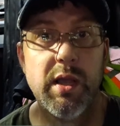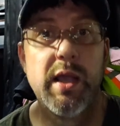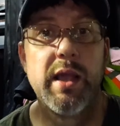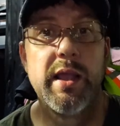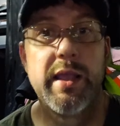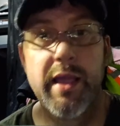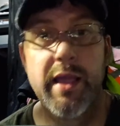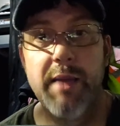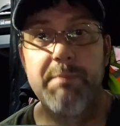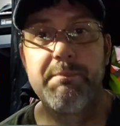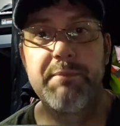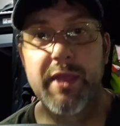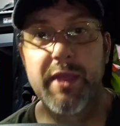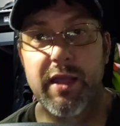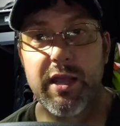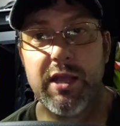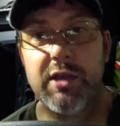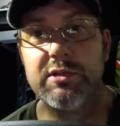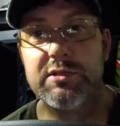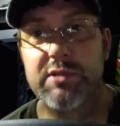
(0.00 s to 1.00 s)
Yep, they
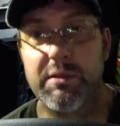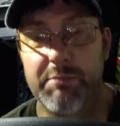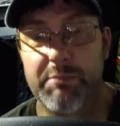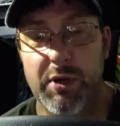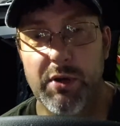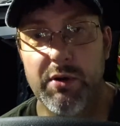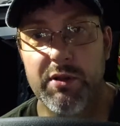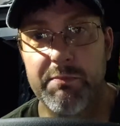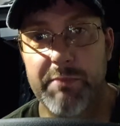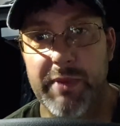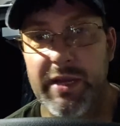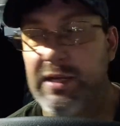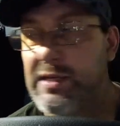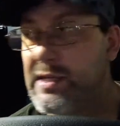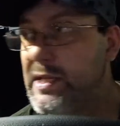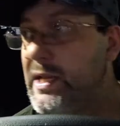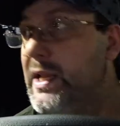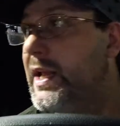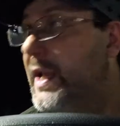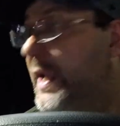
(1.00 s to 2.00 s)
used to both be
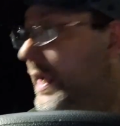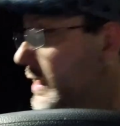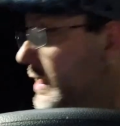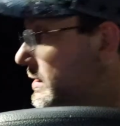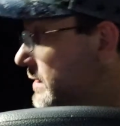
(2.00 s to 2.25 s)
TAs.